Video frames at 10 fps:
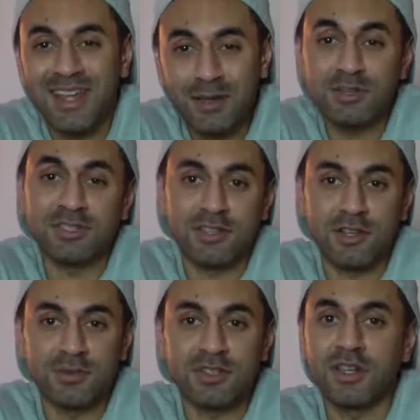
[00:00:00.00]
layman's
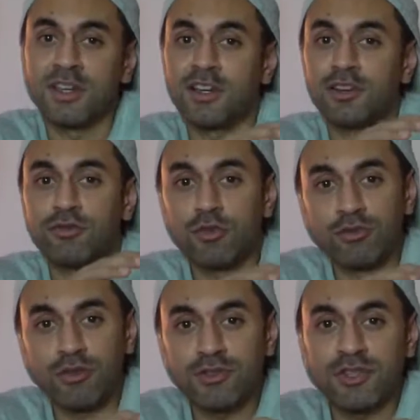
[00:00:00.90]
terms, a RAW
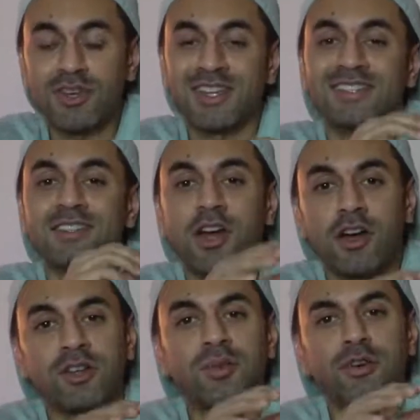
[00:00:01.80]
photo is an
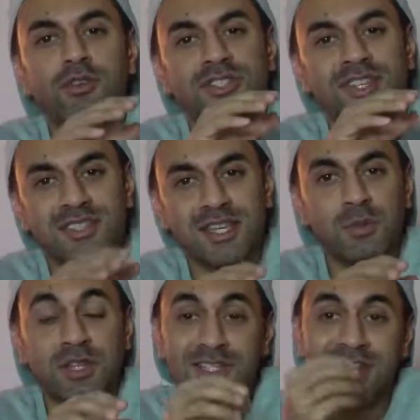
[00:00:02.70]
unprocessed
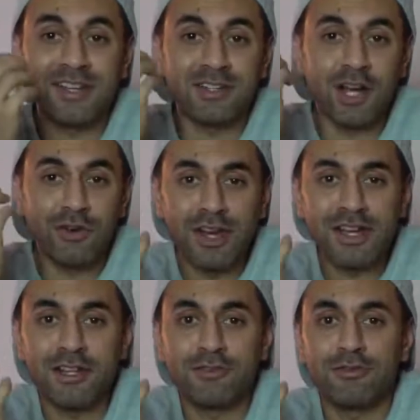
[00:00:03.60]
image taken
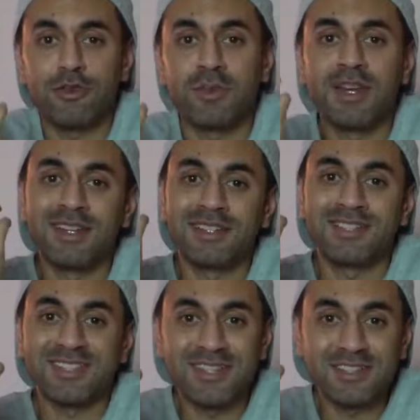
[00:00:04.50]
directly from the
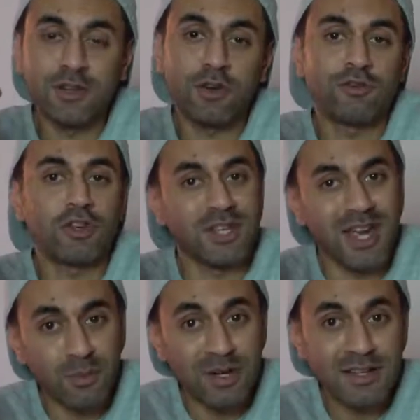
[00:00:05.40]
sensor of your
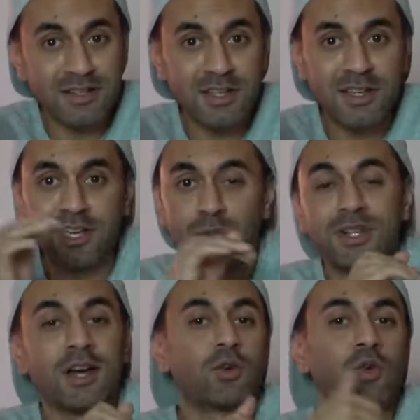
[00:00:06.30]
camera lens
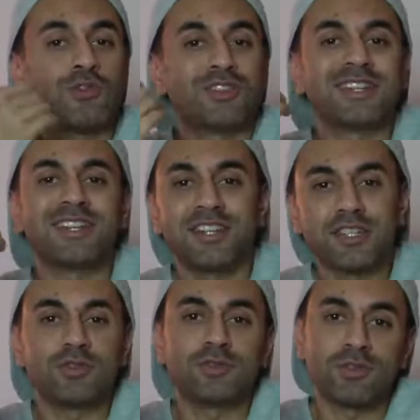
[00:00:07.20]
without all of the
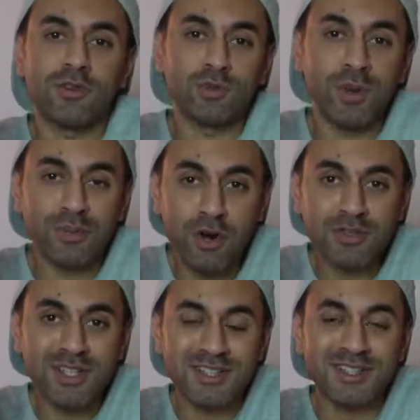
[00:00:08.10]
additional software
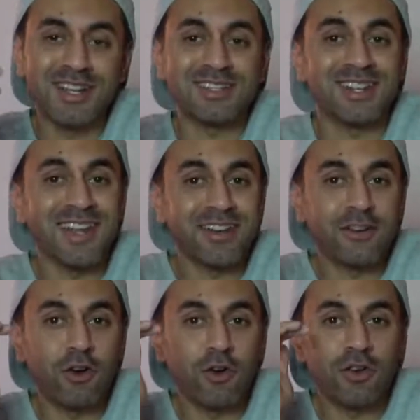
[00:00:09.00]
processing that's
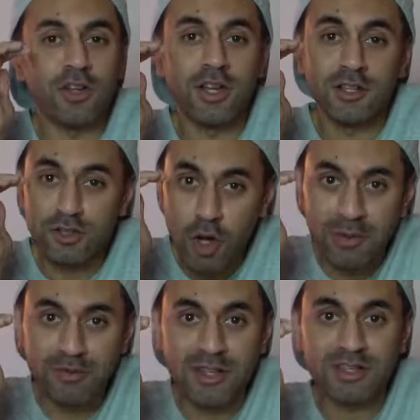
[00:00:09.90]
layered on
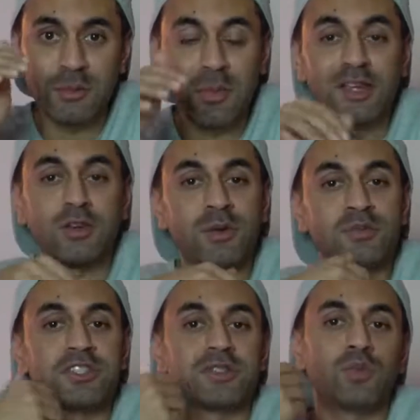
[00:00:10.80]
top of it to make your
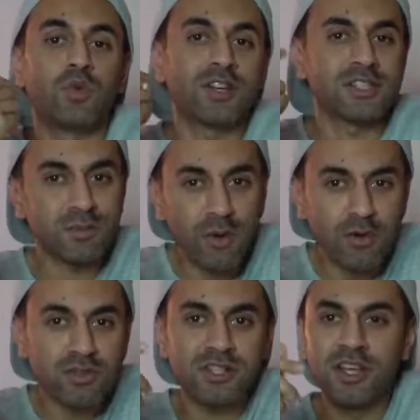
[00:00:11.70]
images more
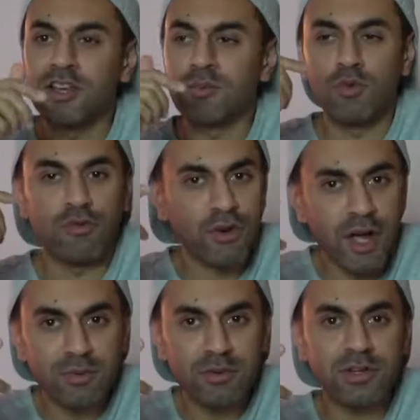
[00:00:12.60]
exposed, more
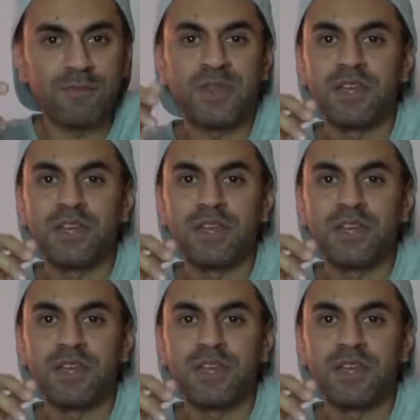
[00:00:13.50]
vibrant,